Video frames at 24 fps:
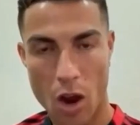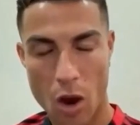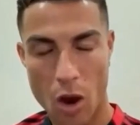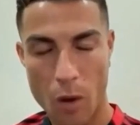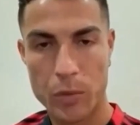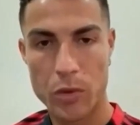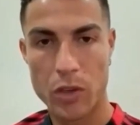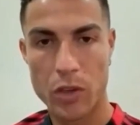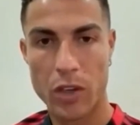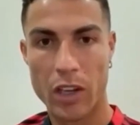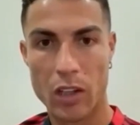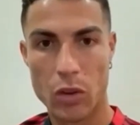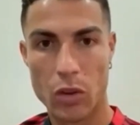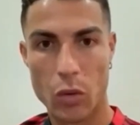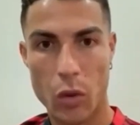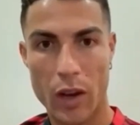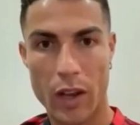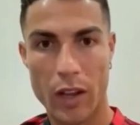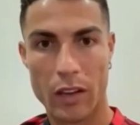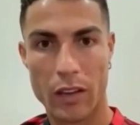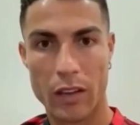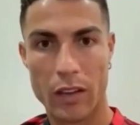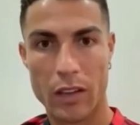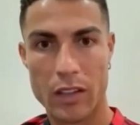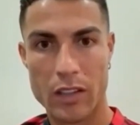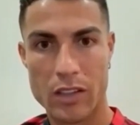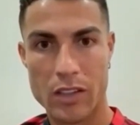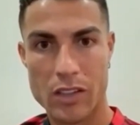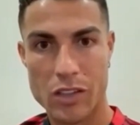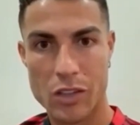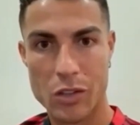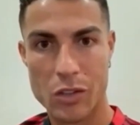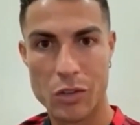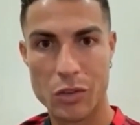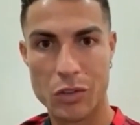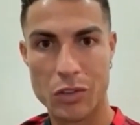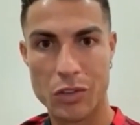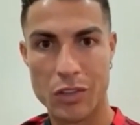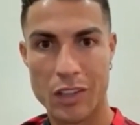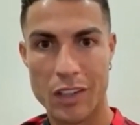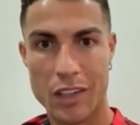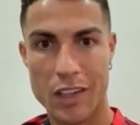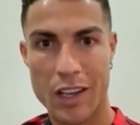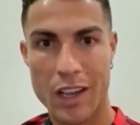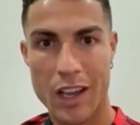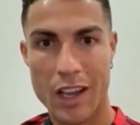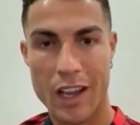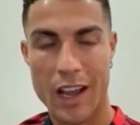You get well soon,
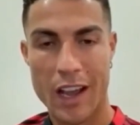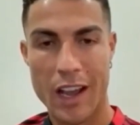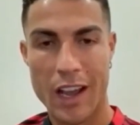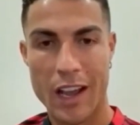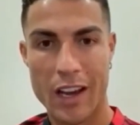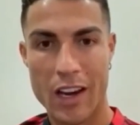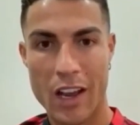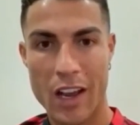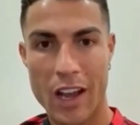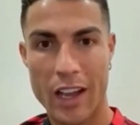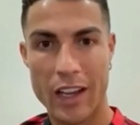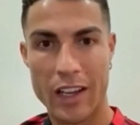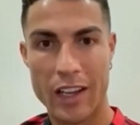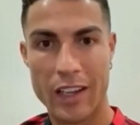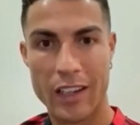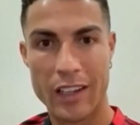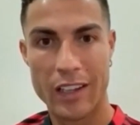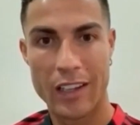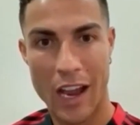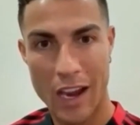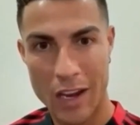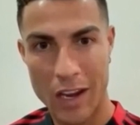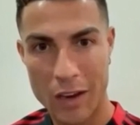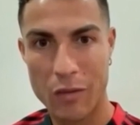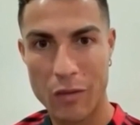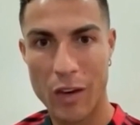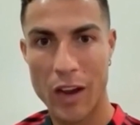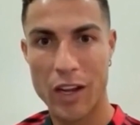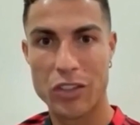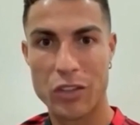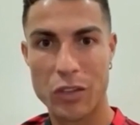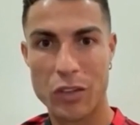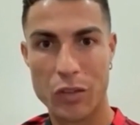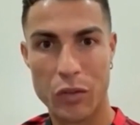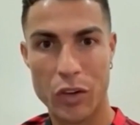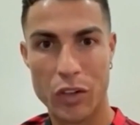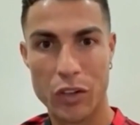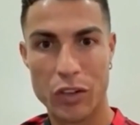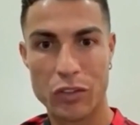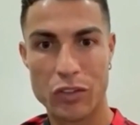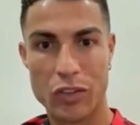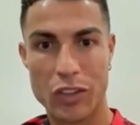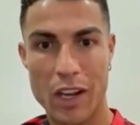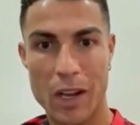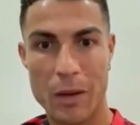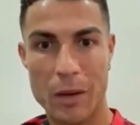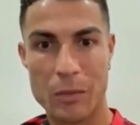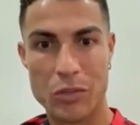and I, I invite you for you
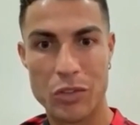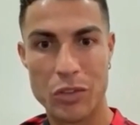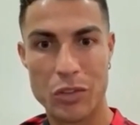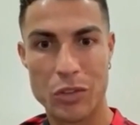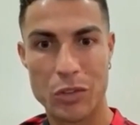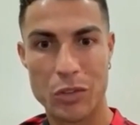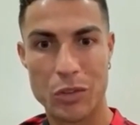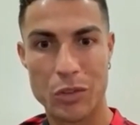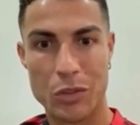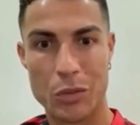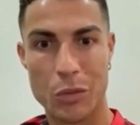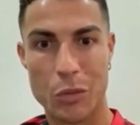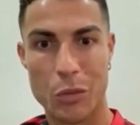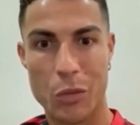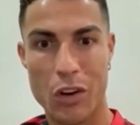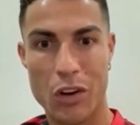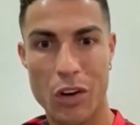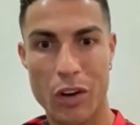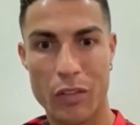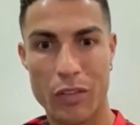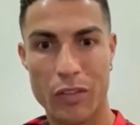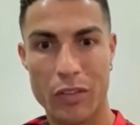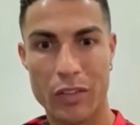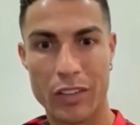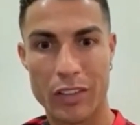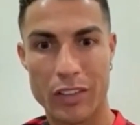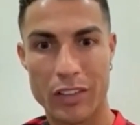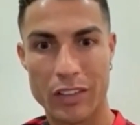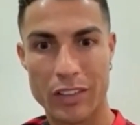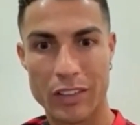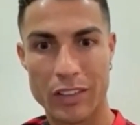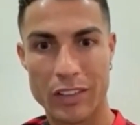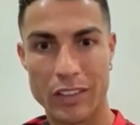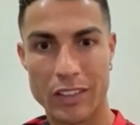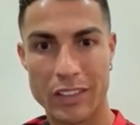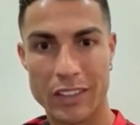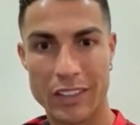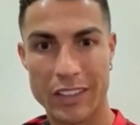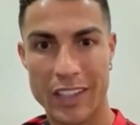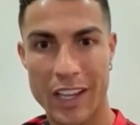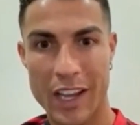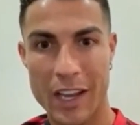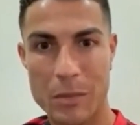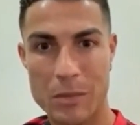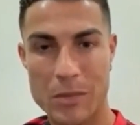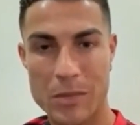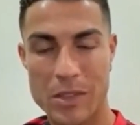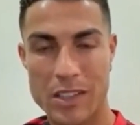to come to one of
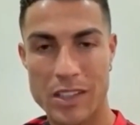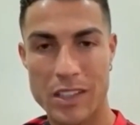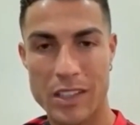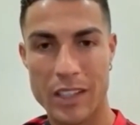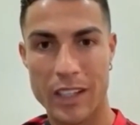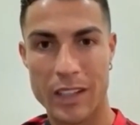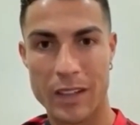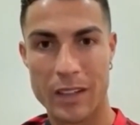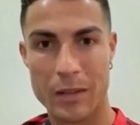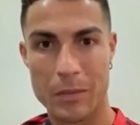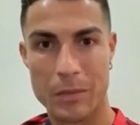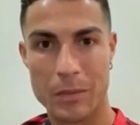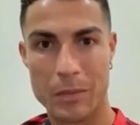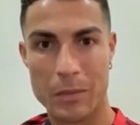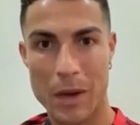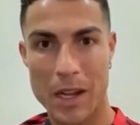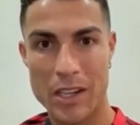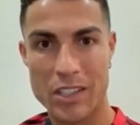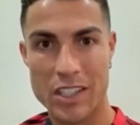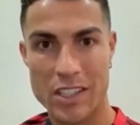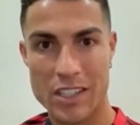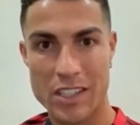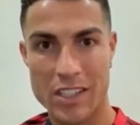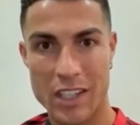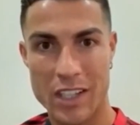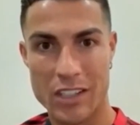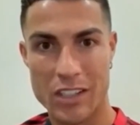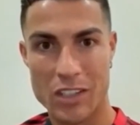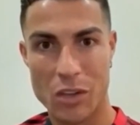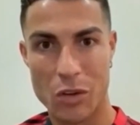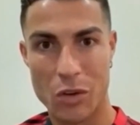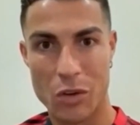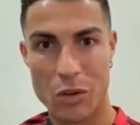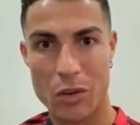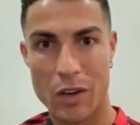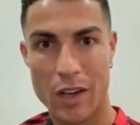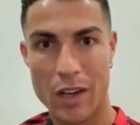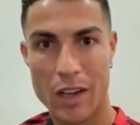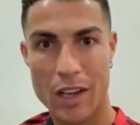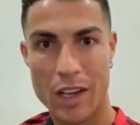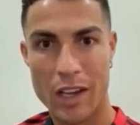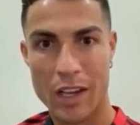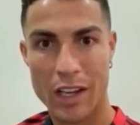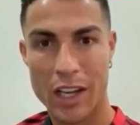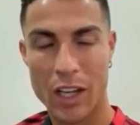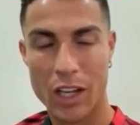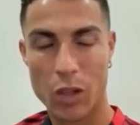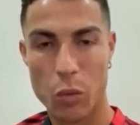games in Manchester. So
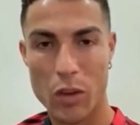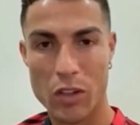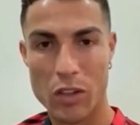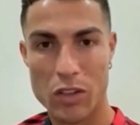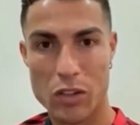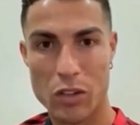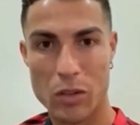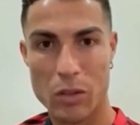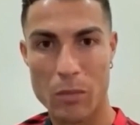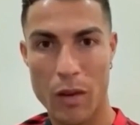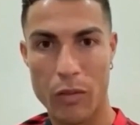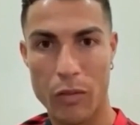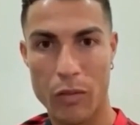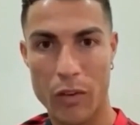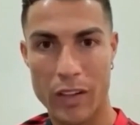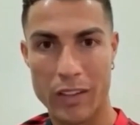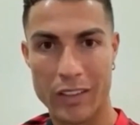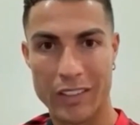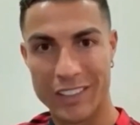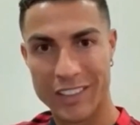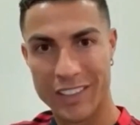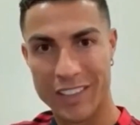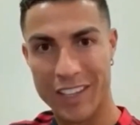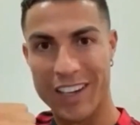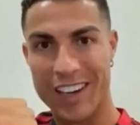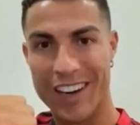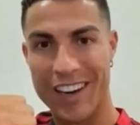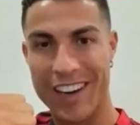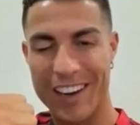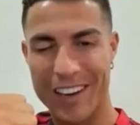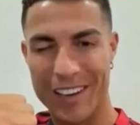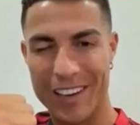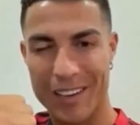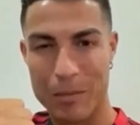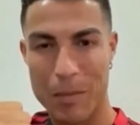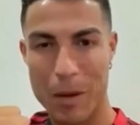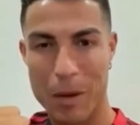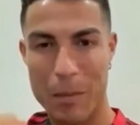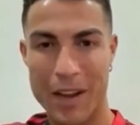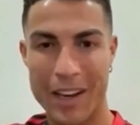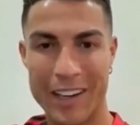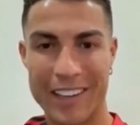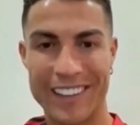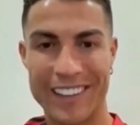Get well soon, my friend. Take care. Bye bye.